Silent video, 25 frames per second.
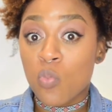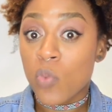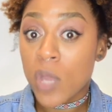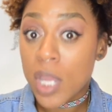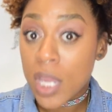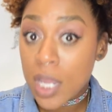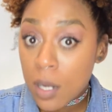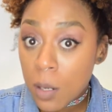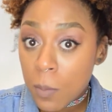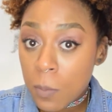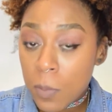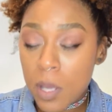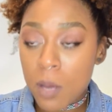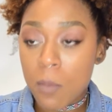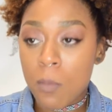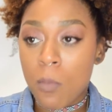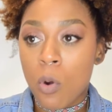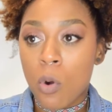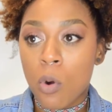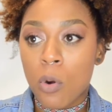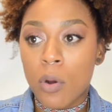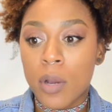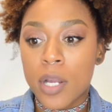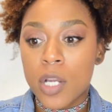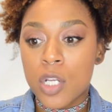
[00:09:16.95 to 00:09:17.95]
read a bit
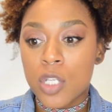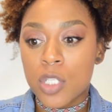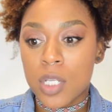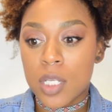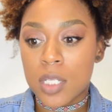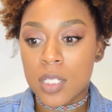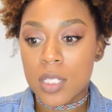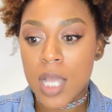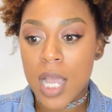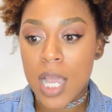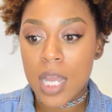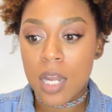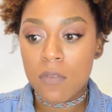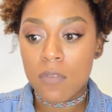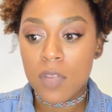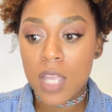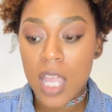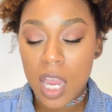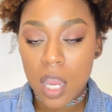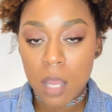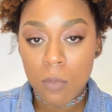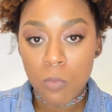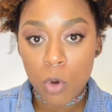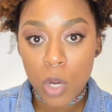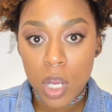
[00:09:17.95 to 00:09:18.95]
more and just kind of
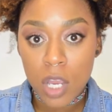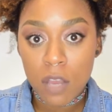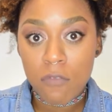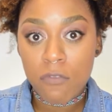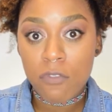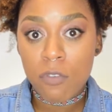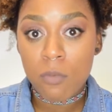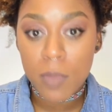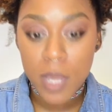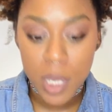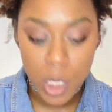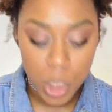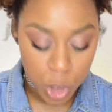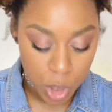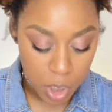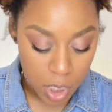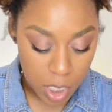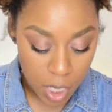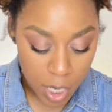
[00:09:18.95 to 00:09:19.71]
gain more information,